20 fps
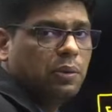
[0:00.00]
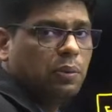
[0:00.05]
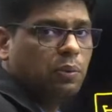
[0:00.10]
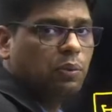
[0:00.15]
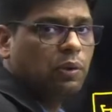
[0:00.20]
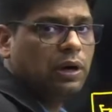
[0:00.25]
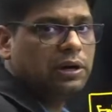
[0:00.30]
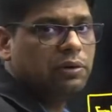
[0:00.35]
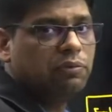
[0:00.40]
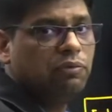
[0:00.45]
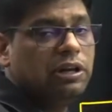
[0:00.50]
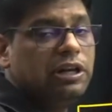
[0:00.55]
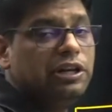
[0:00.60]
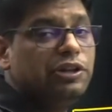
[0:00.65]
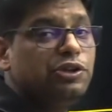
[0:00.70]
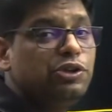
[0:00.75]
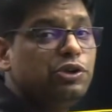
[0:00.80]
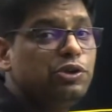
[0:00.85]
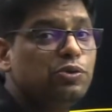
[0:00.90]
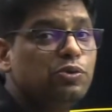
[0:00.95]
what will
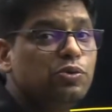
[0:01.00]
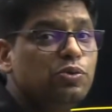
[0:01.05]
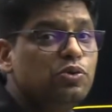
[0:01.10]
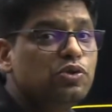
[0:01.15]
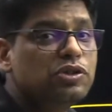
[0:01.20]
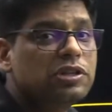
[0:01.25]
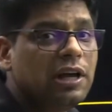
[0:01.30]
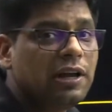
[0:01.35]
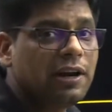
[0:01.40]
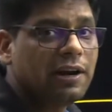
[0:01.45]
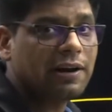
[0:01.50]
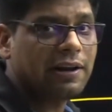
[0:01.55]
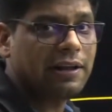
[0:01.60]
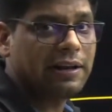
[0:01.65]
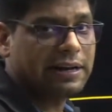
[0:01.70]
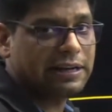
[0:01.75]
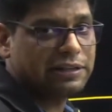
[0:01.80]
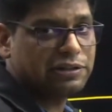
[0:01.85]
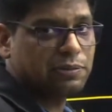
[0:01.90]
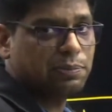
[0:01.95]
user
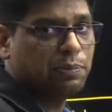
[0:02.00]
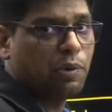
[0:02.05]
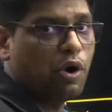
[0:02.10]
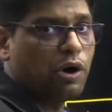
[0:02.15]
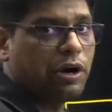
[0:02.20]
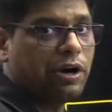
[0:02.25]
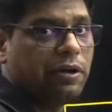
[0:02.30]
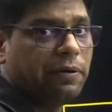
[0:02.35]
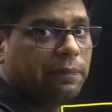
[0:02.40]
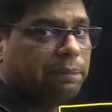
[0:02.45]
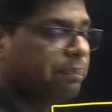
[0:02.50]
respond?